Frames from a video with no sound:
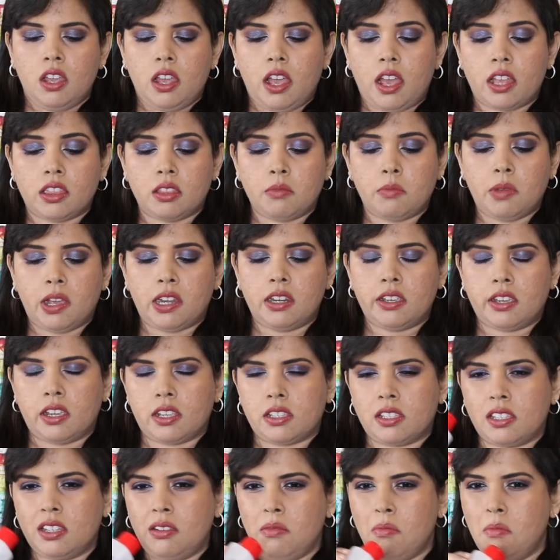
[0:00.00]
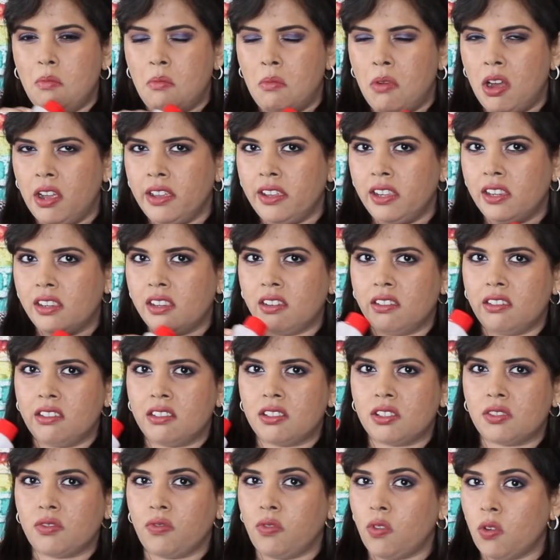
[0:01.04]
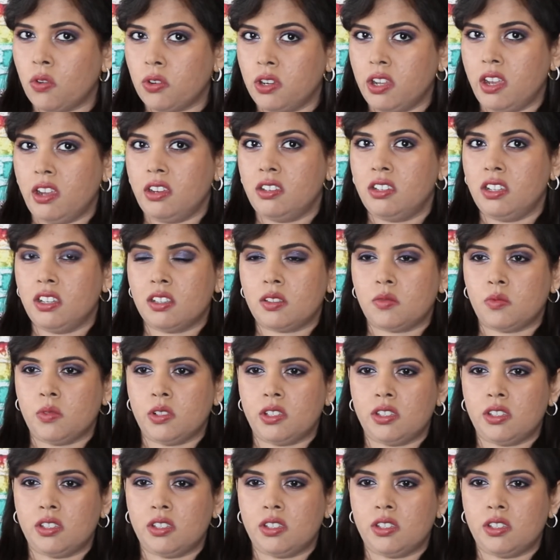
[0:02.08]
and the malic acid, mildly exfoliating as well.